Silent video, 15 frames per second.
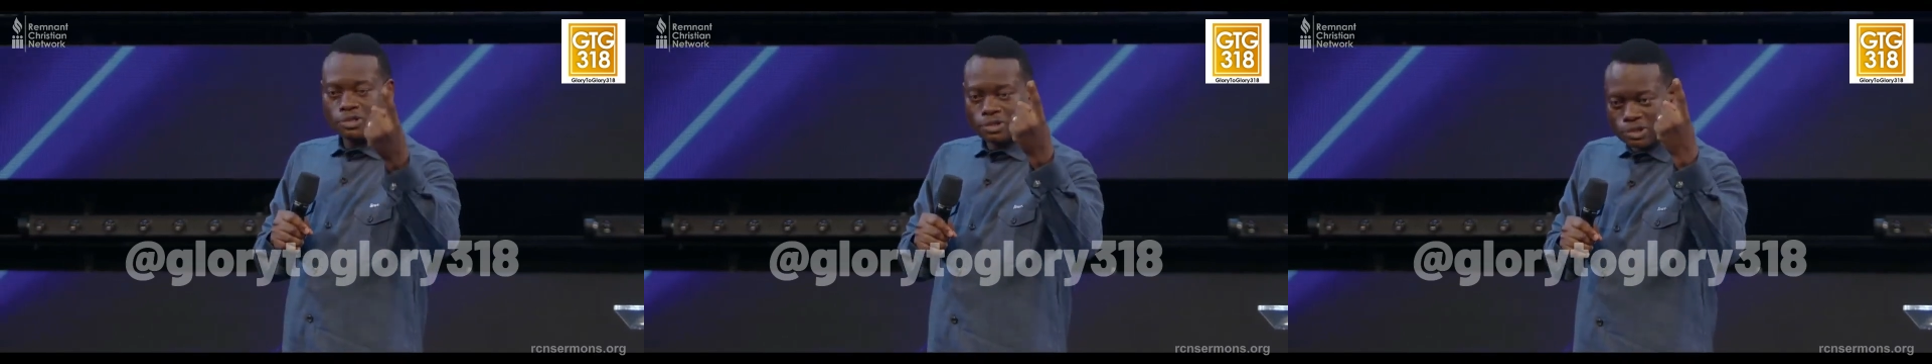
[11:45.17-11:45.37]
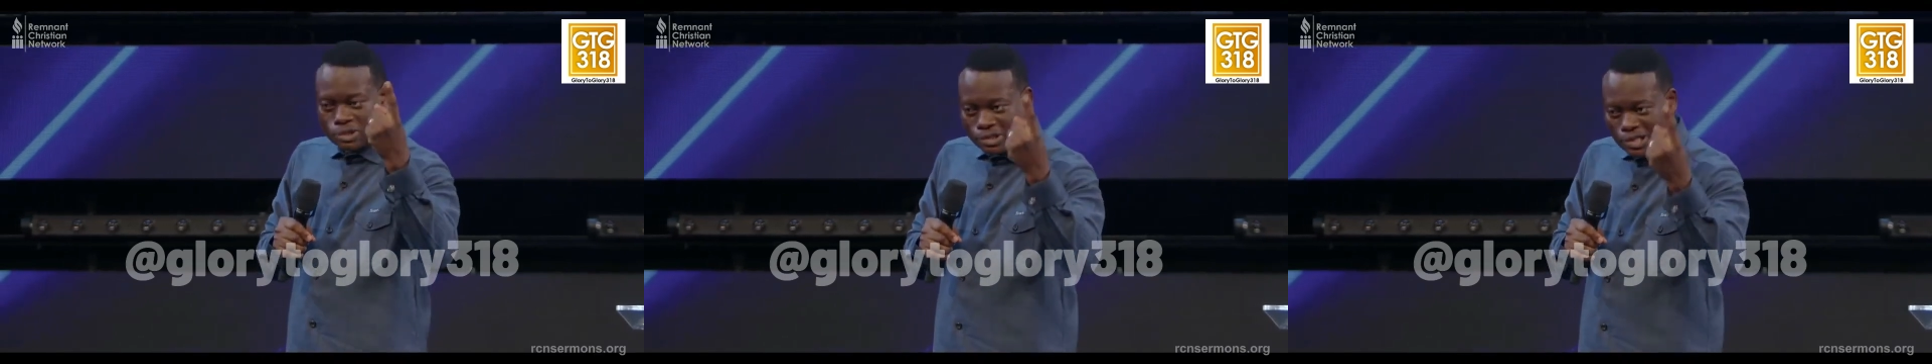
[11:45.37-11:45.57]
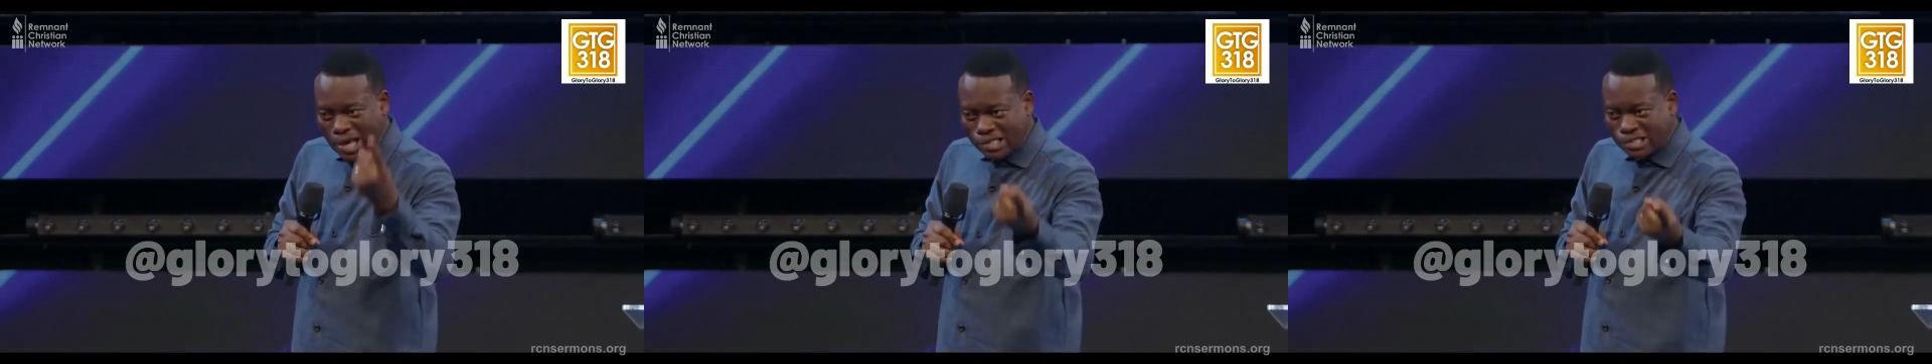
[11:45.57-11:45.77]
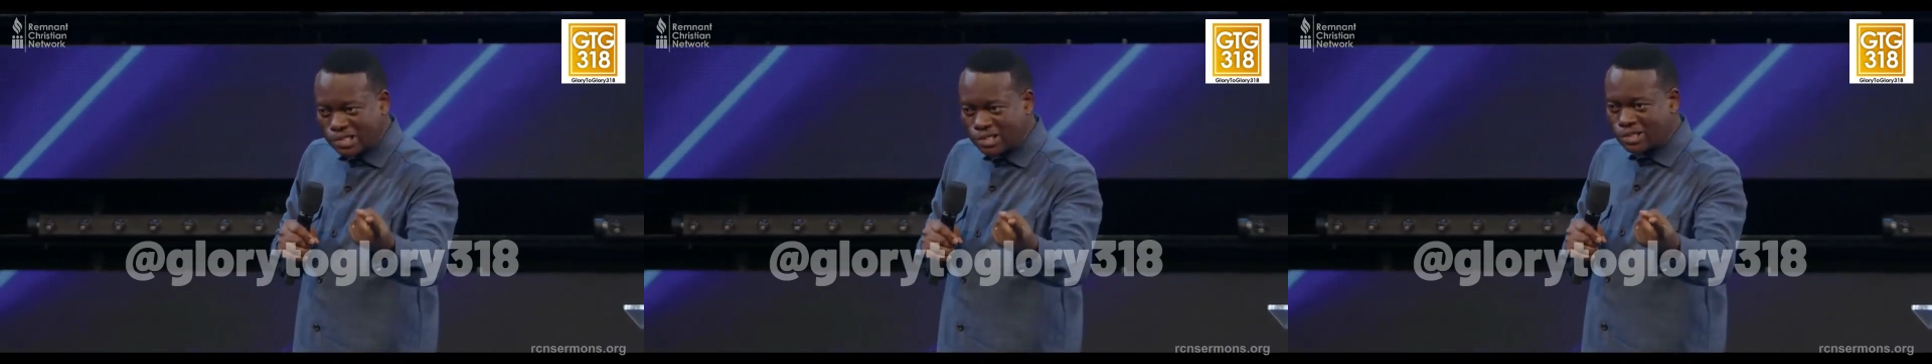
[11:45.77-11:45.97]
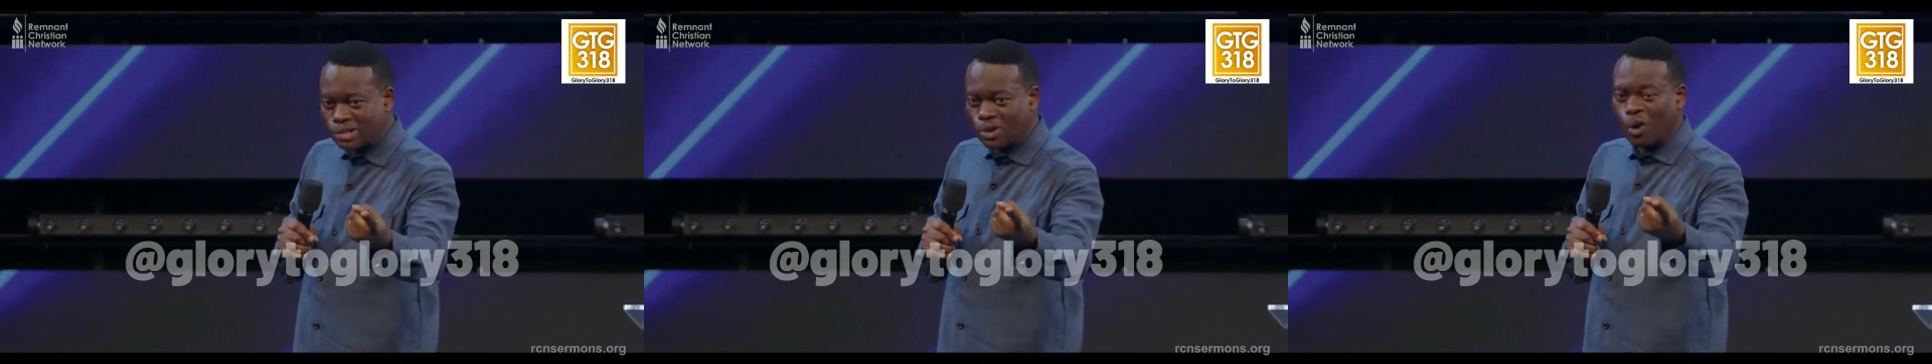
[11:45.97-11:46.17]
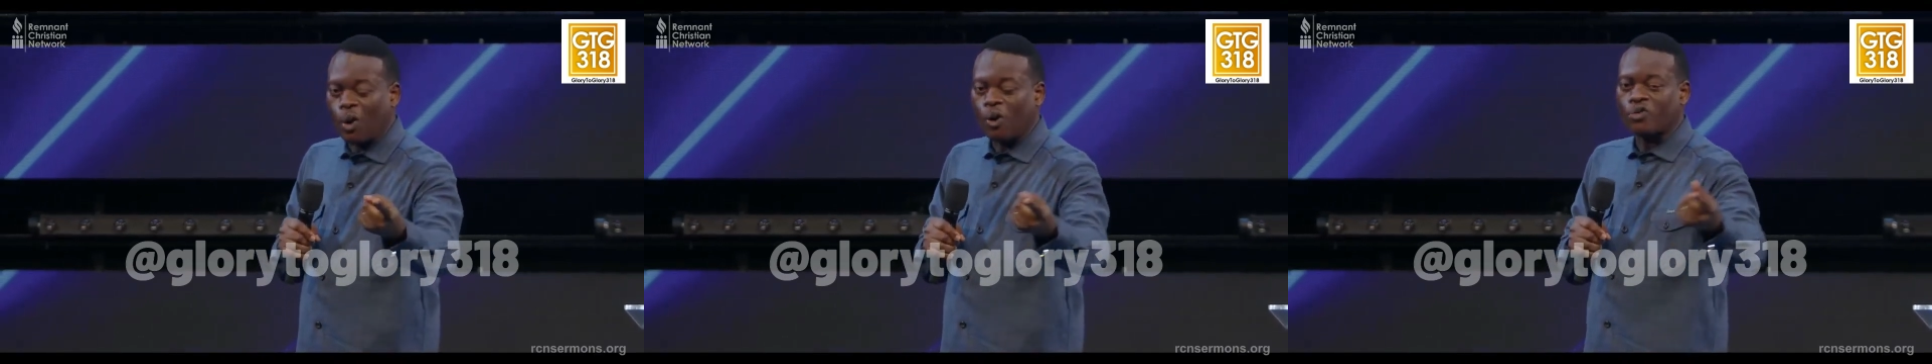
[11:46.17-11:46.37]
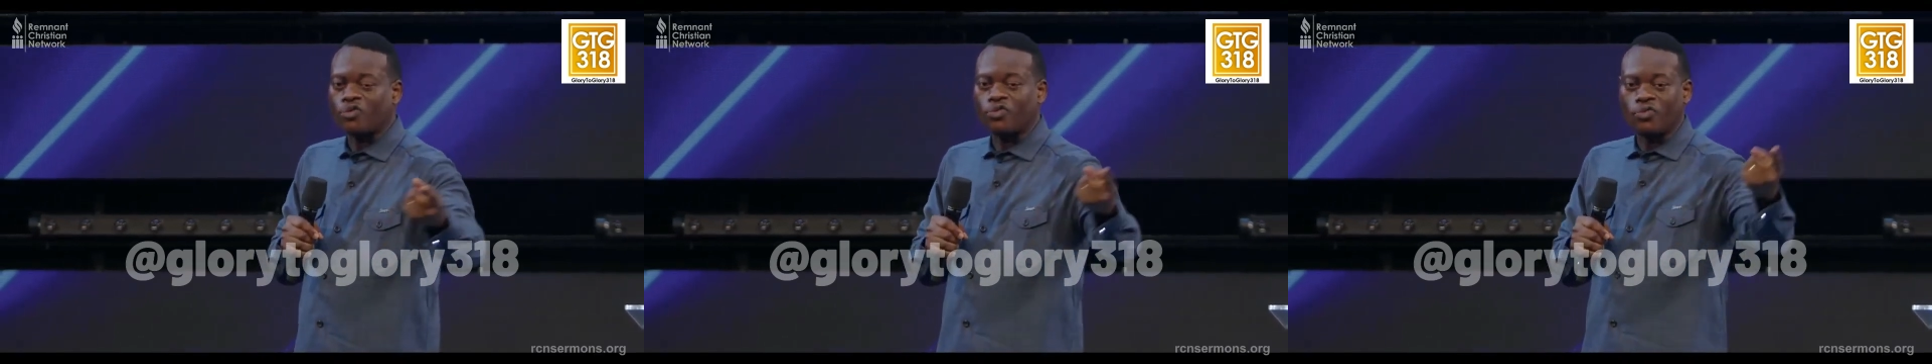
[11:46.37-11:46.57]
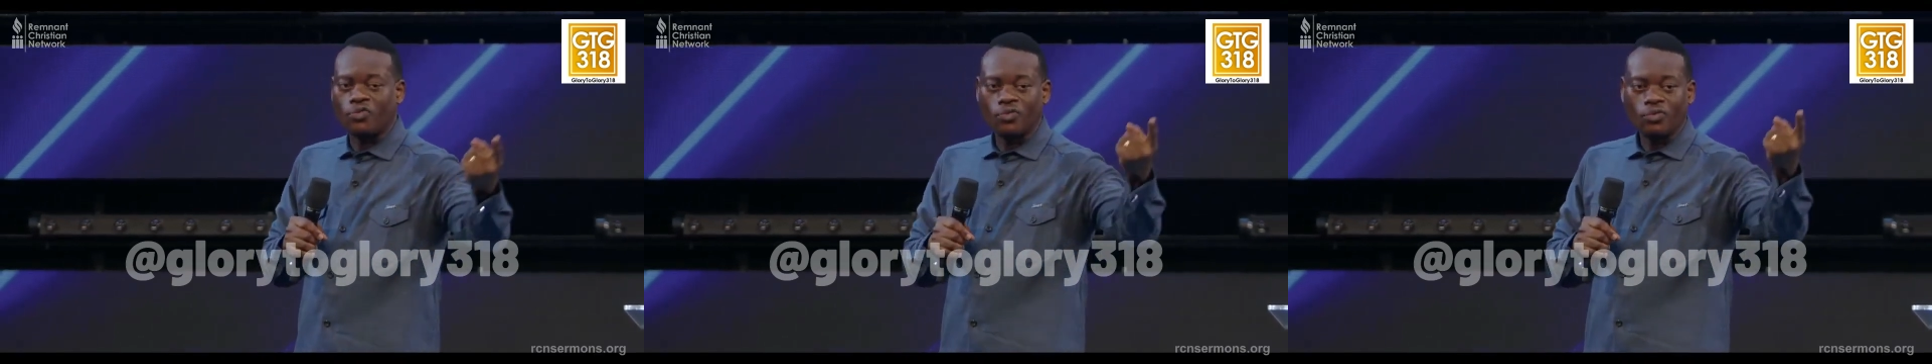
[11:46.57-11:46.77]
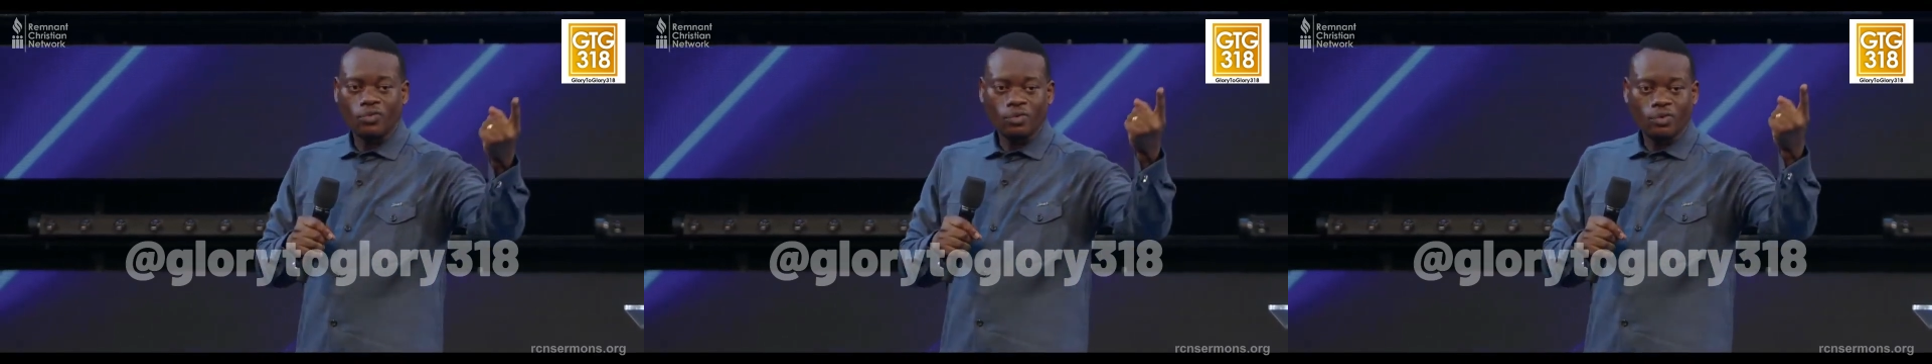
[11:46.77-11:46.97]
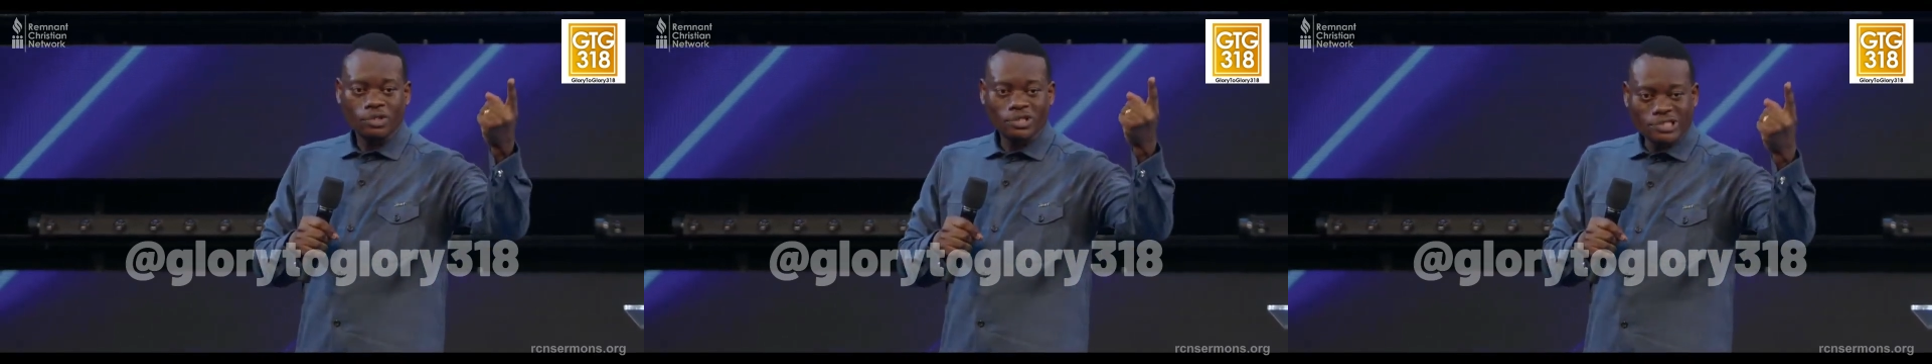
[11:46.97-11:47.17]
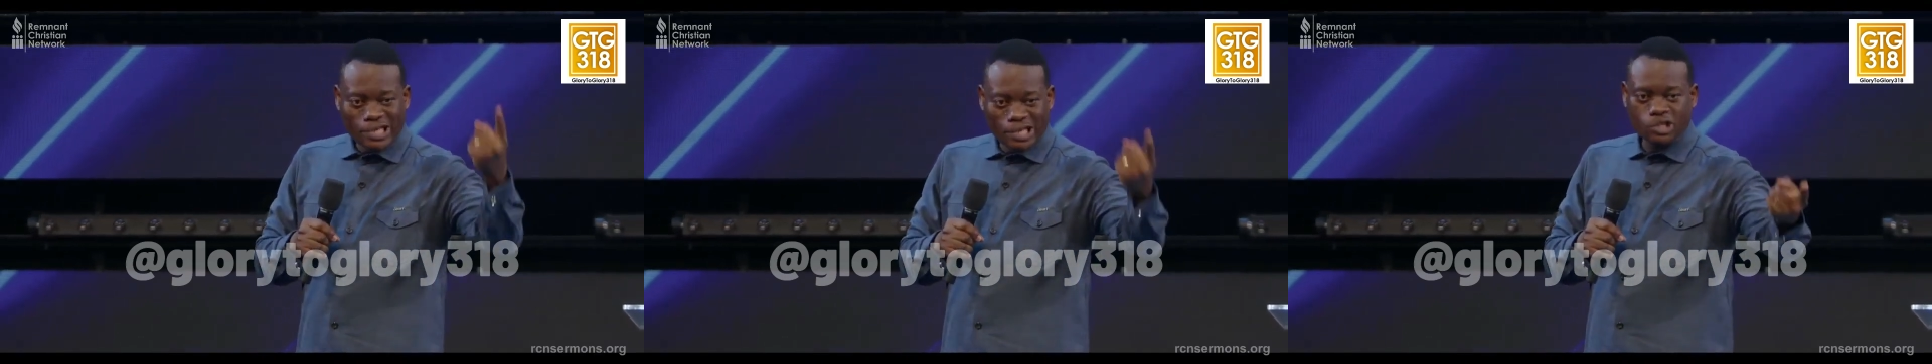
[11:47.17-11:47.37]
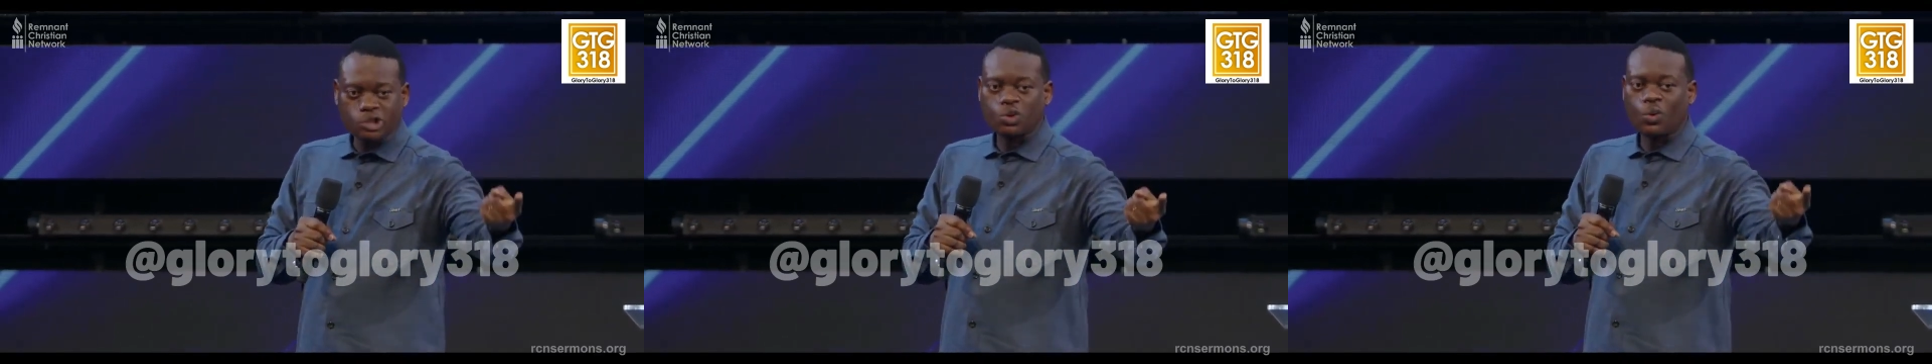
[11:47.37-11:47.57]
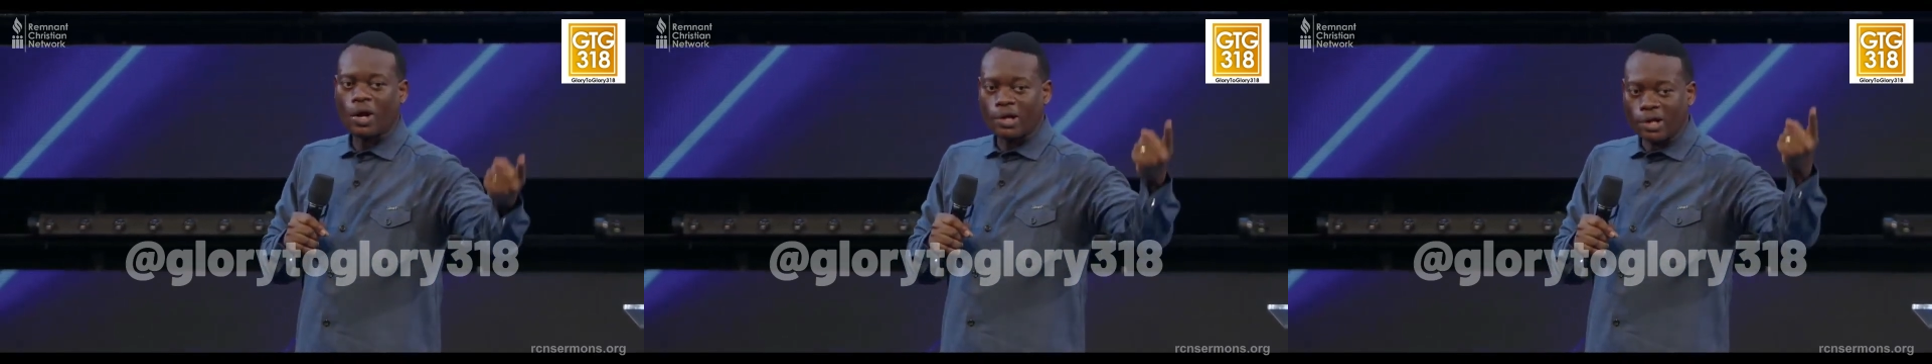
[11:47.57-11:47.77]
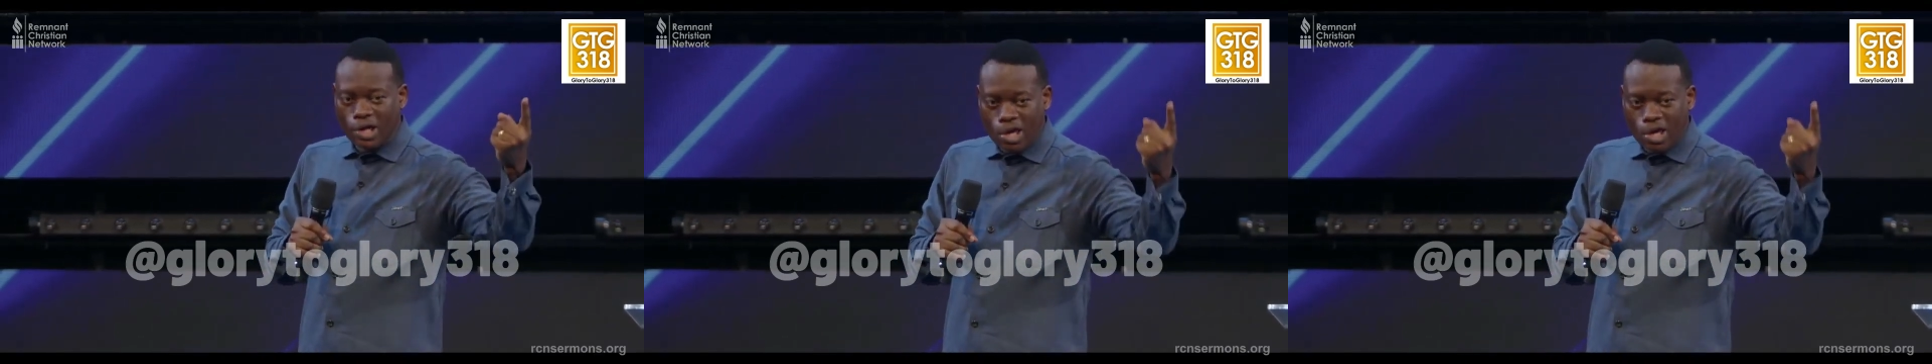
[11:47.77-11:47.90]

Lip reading: test of sexual